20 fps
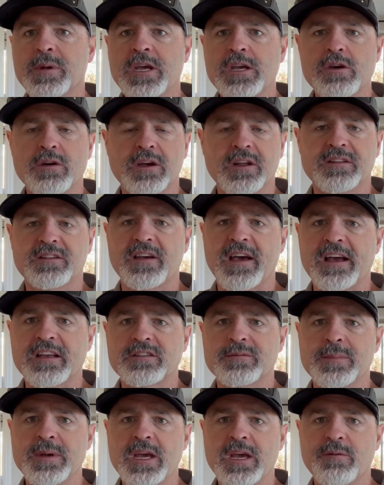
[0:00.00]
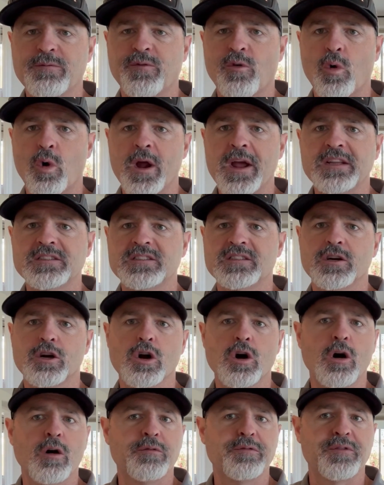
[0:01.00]
You can text me
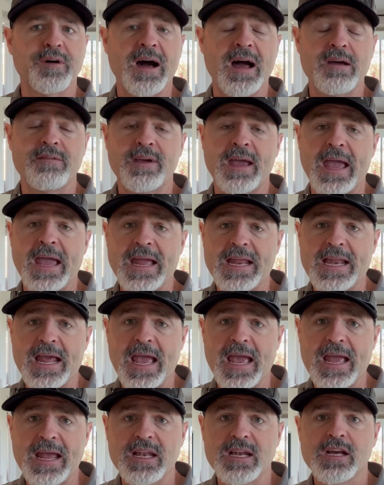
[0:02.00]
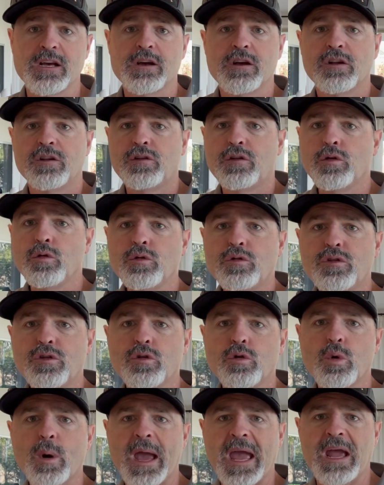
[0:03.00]

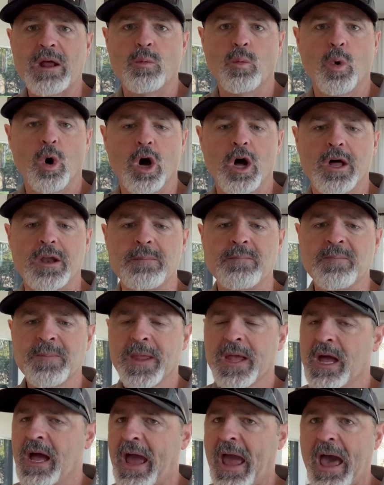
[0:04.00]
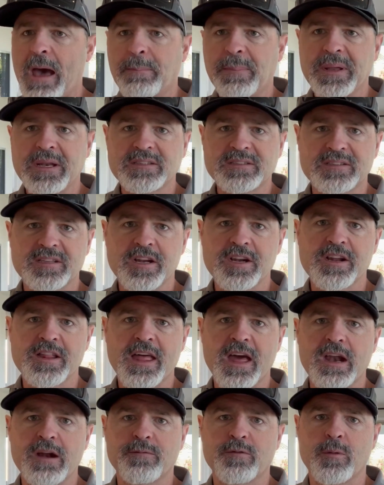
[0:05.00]
480-588-2281. Happy to send you
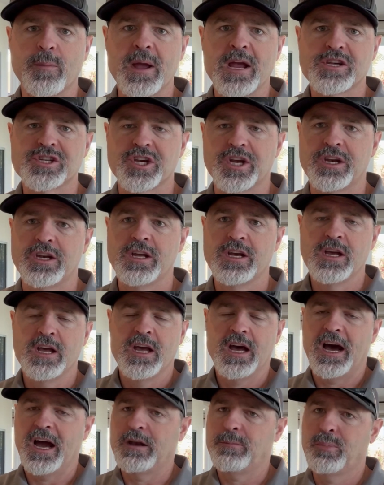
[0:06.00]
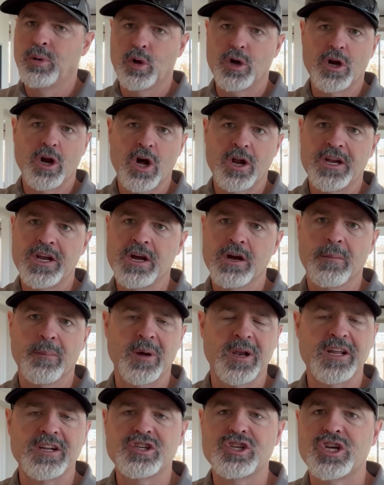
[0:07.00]
that information. I'd put it on here,
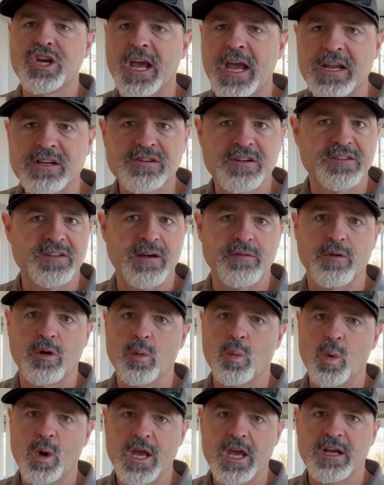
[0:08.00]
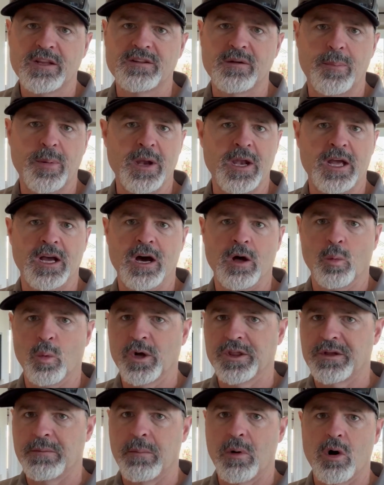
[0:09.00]
but it changes every week depending on
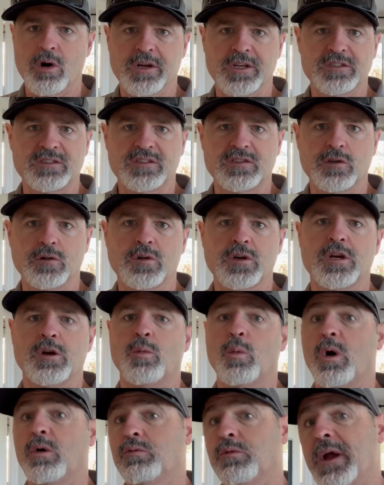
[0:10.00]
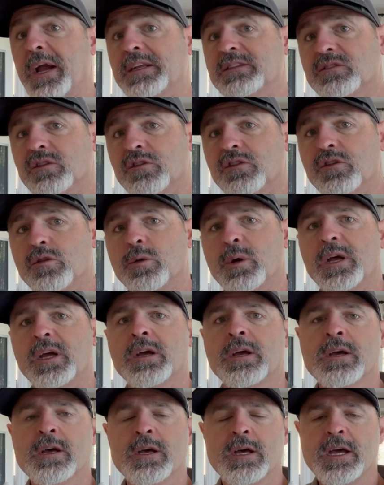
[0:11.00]
what the market's doing, what rates are
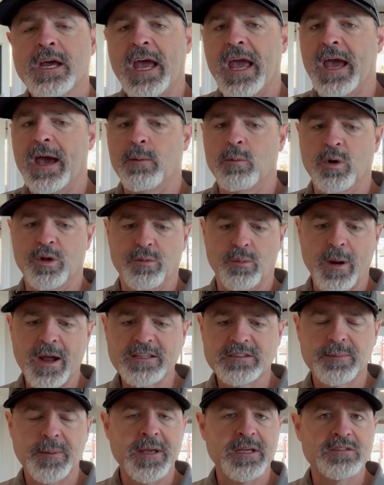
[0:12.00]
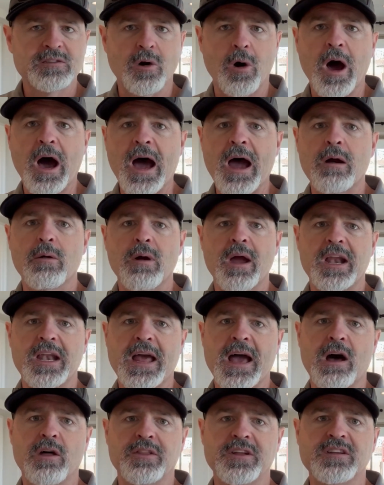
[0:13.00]
doing. And with rates being so high right
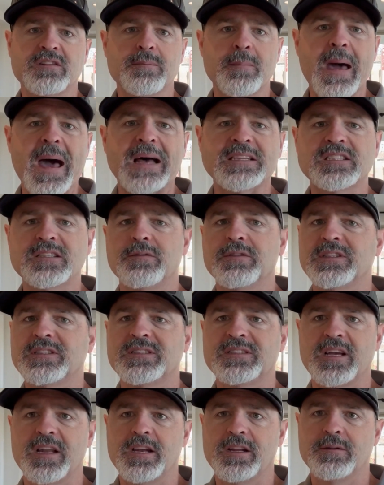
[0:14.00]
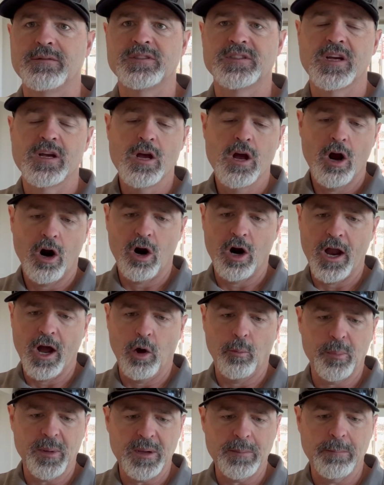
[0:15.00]
now, these massive incentives are
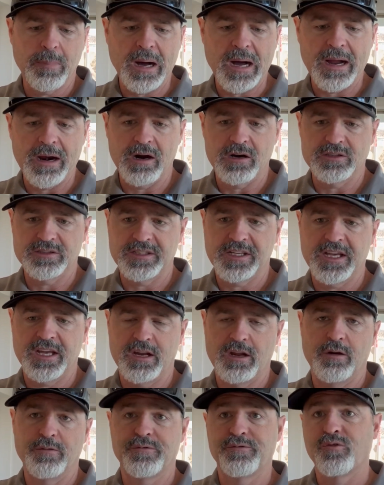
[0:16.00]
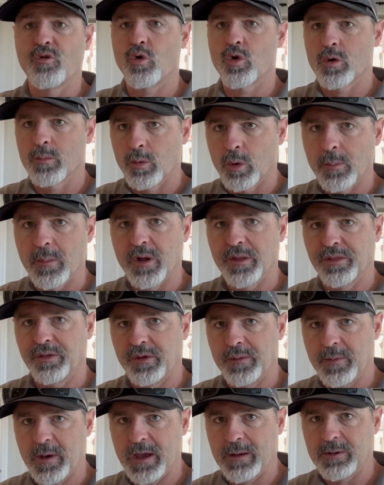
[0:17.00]
helping buyers get affordable
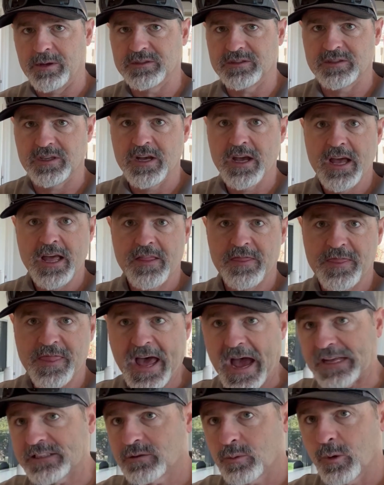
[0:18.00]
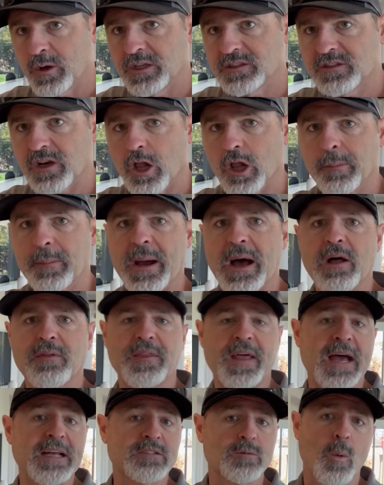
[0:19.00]
monthly payments. That's what it's all
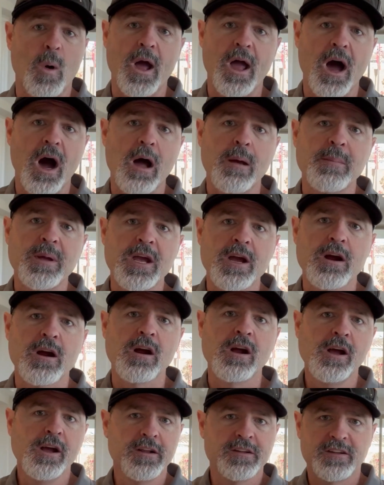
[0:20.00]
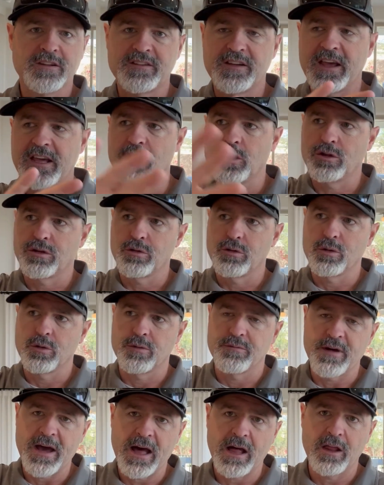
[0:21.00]
about. That's why I'm here, to take you through
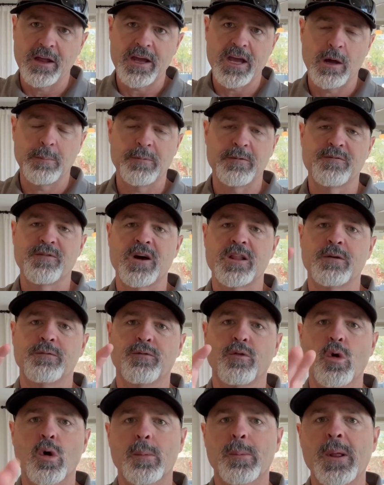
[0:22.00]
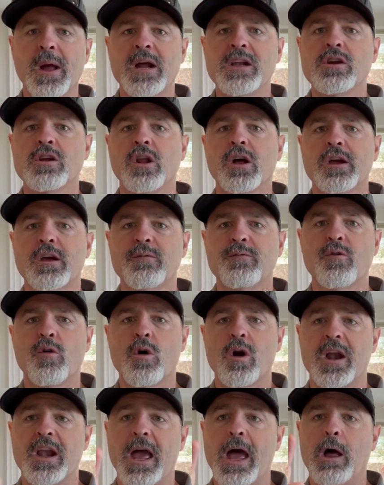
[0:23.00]
the valley, help you find the floor plan you're looking
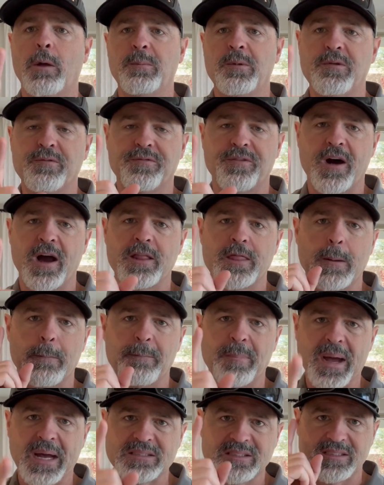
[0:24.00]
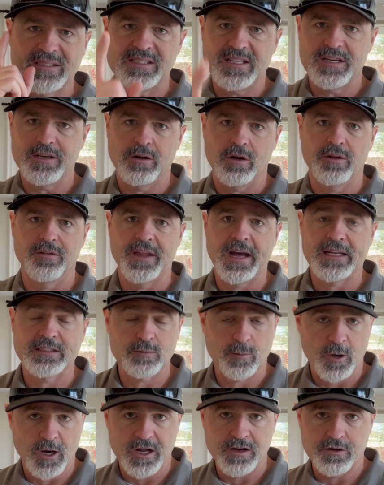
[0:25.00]
for, and help you find the best deal.
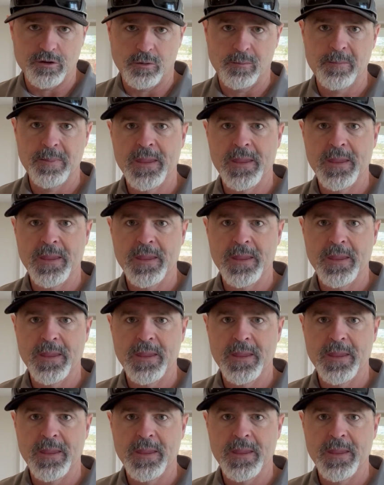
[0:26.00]
That's what I do.